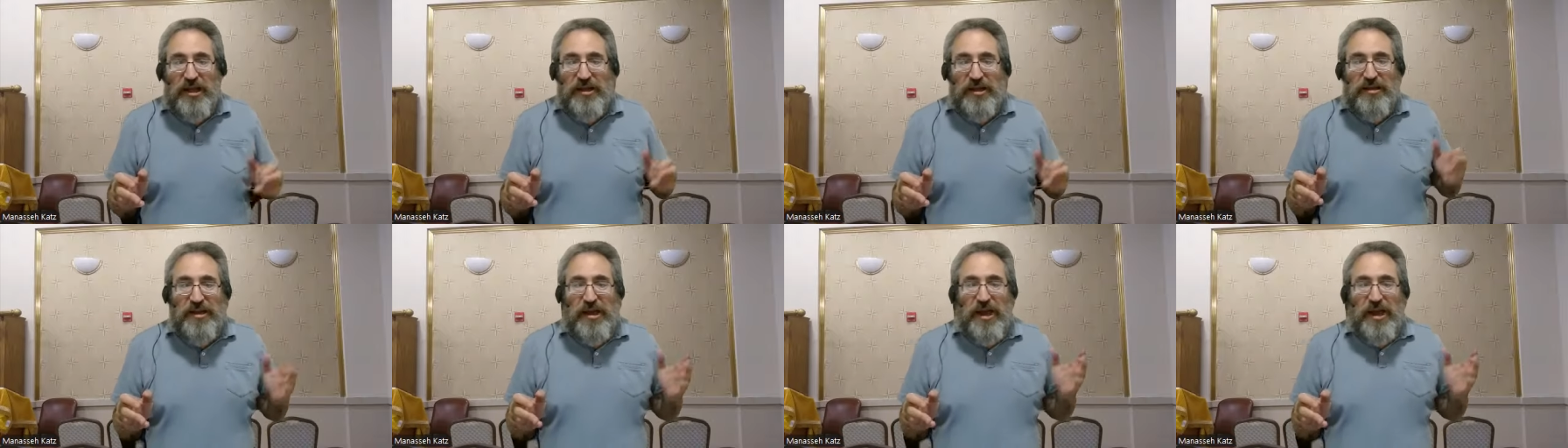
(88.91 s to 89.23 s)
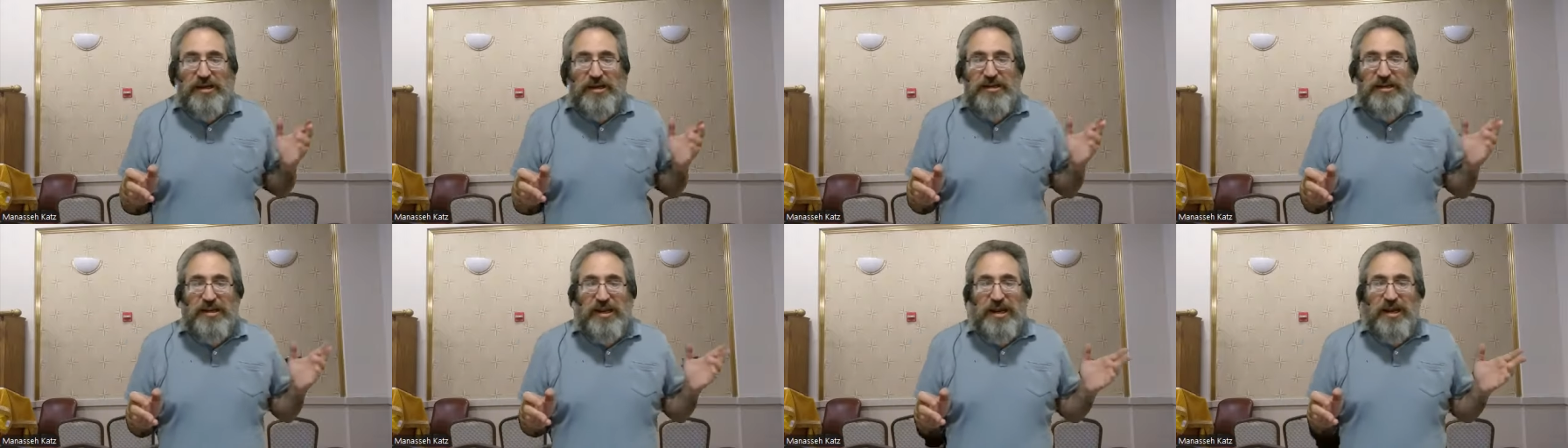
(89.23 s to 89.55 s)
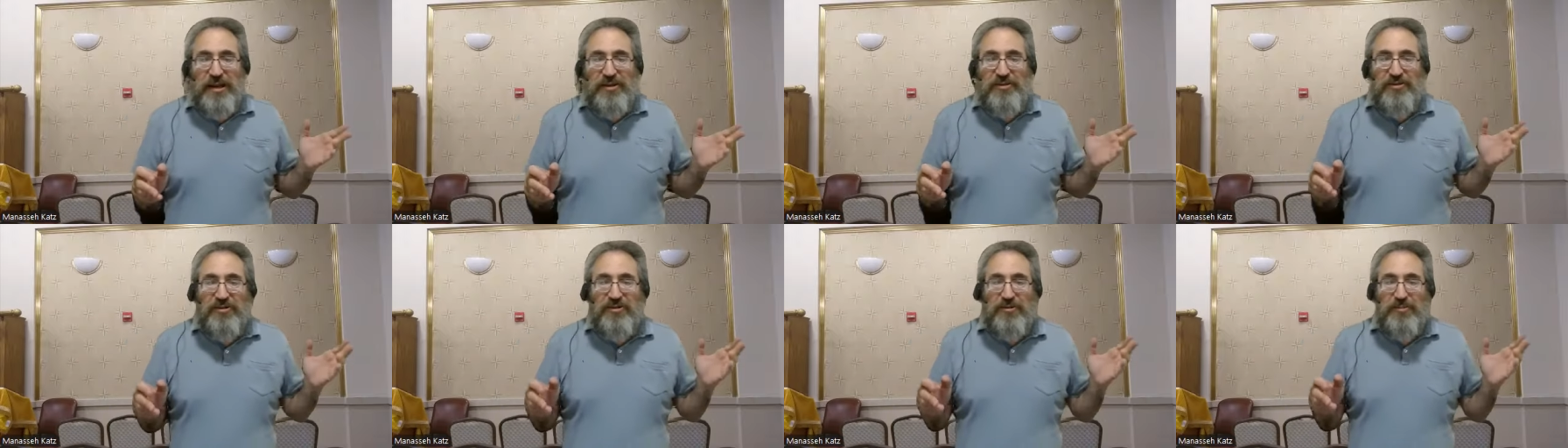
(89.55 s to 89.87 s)
The
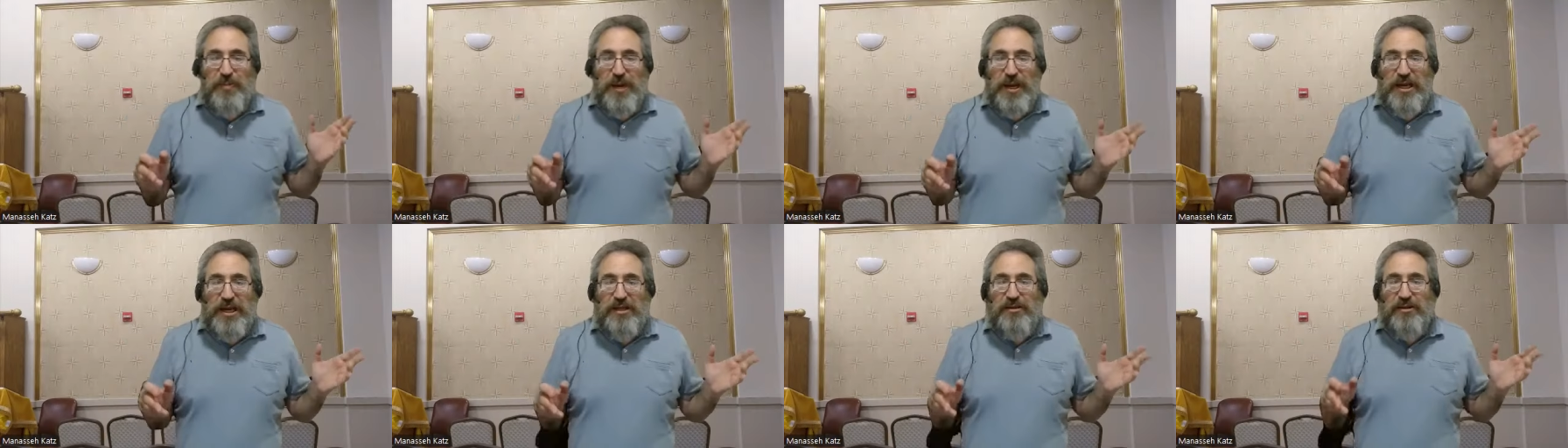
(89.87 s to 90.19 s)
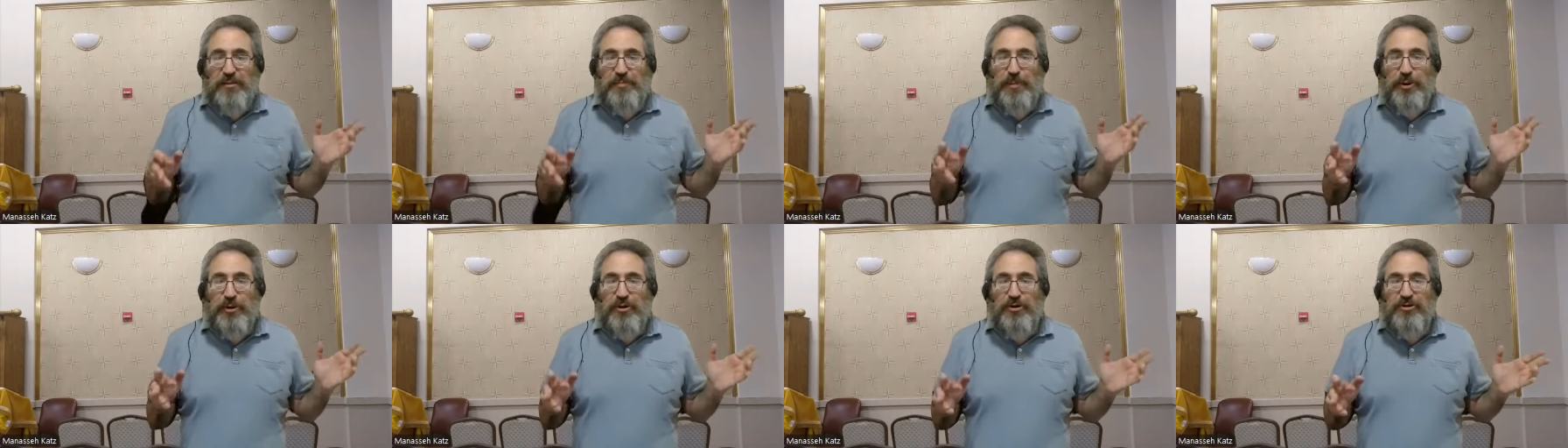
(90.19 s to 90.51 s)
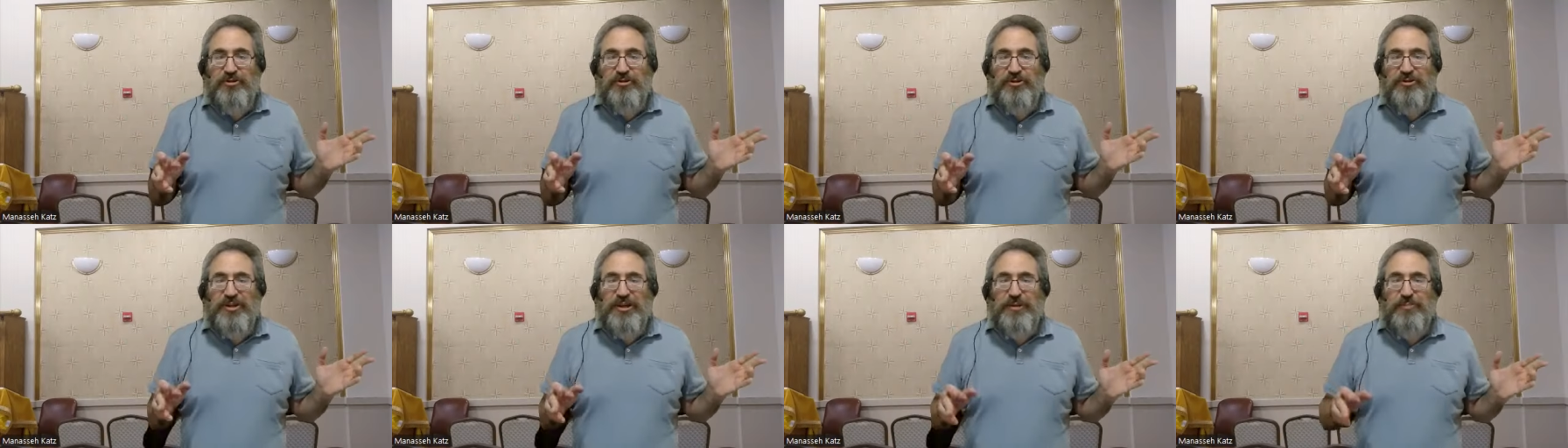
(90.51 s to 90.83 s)
idea is to make the
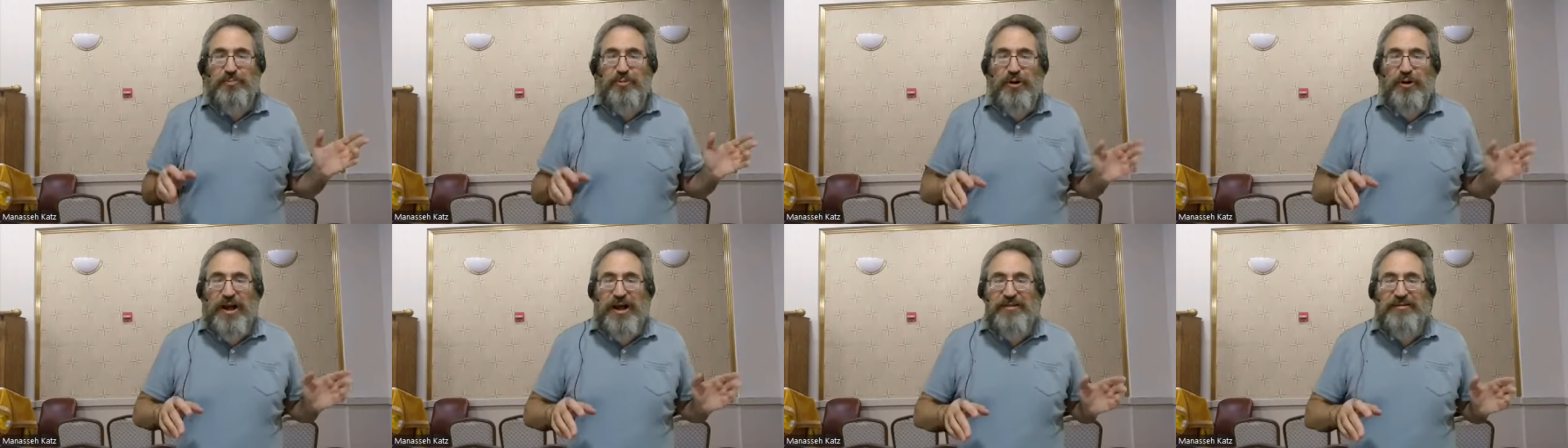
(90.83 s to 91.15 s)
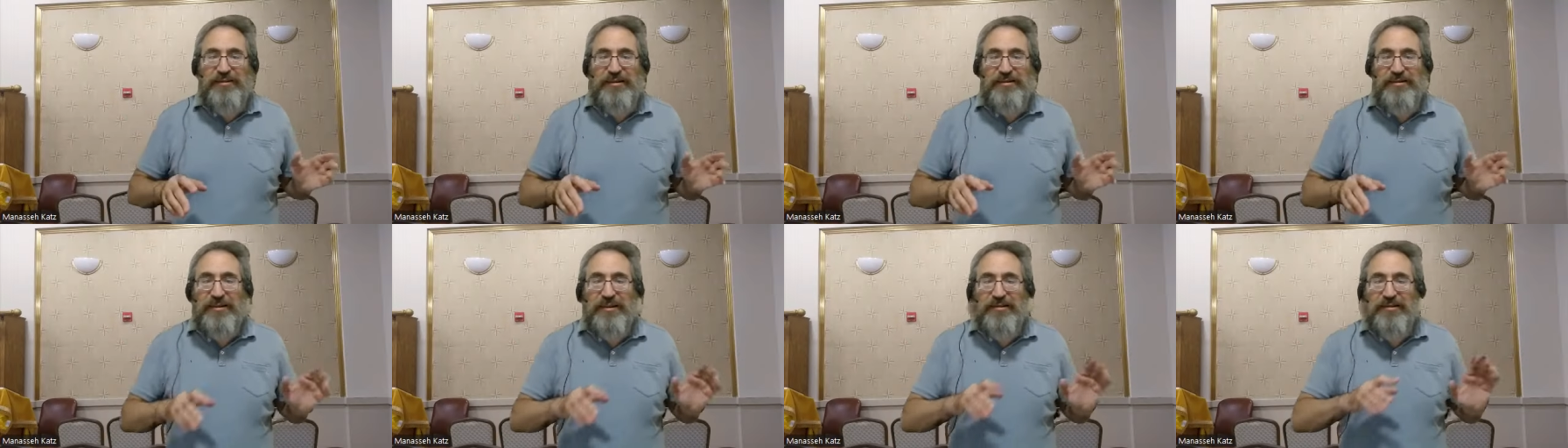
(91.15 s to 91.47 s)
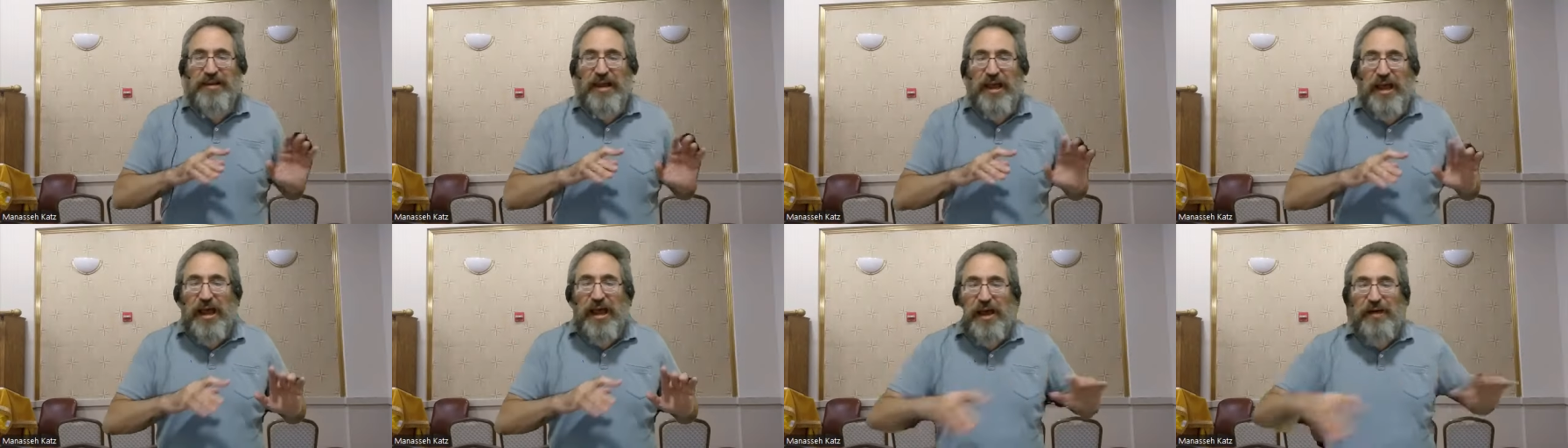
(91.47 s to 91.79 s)
purchasing process
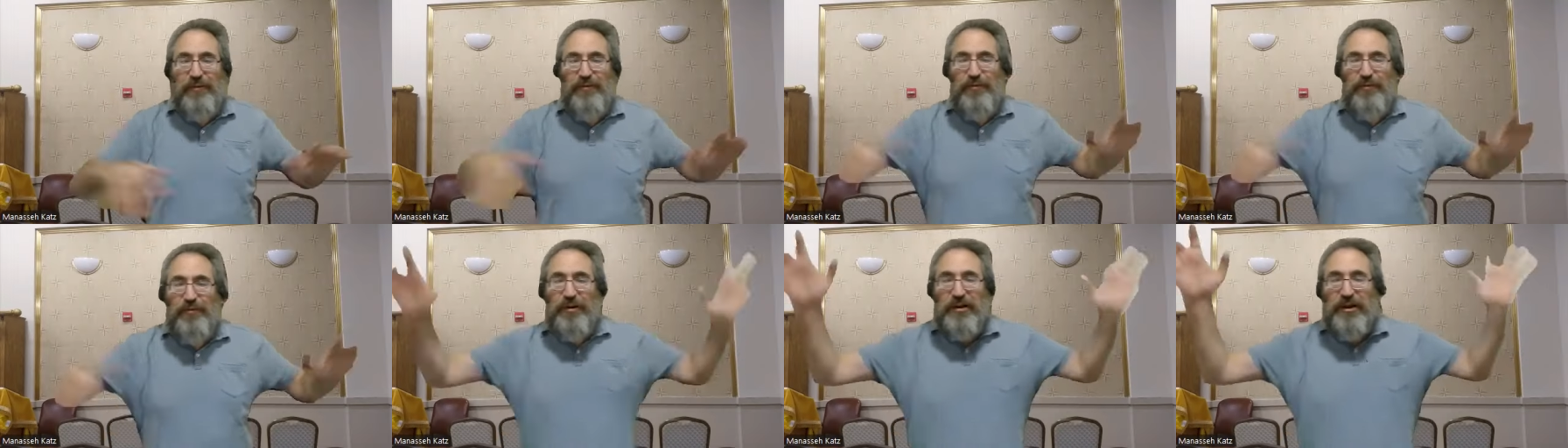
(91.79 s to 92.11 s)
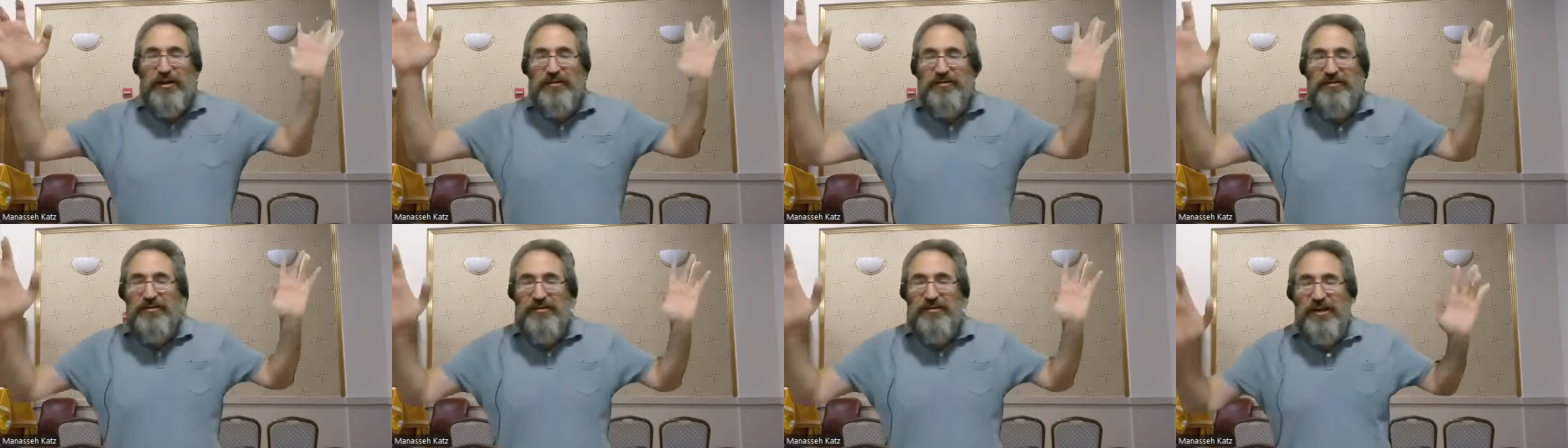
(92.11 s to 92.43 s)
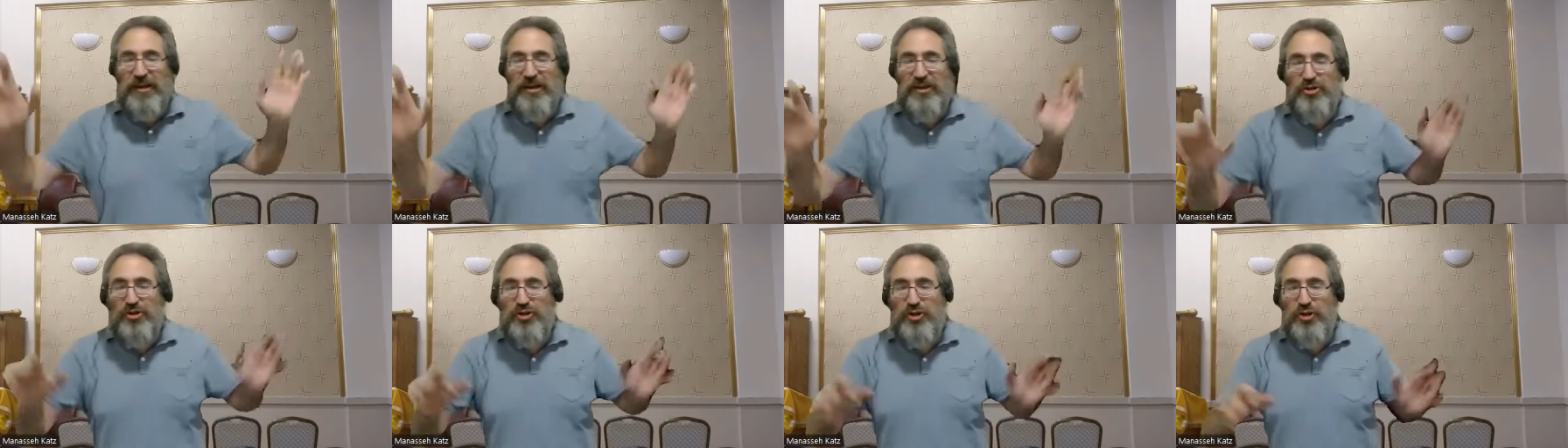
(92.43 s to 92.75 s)
as effortless,
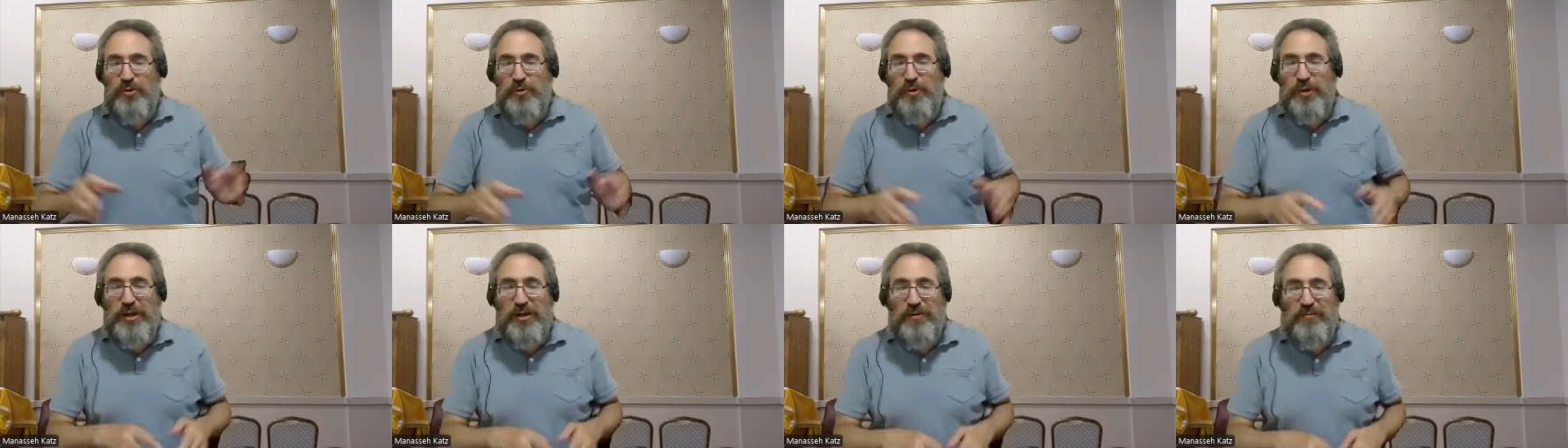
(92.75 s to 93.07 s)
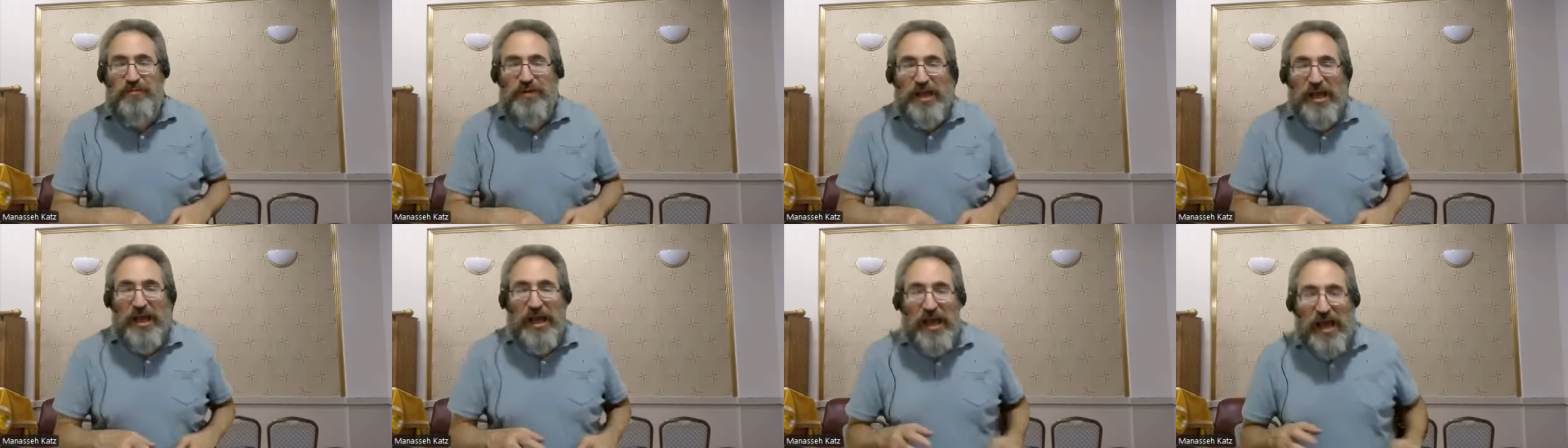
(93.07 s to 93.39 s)
intuitive,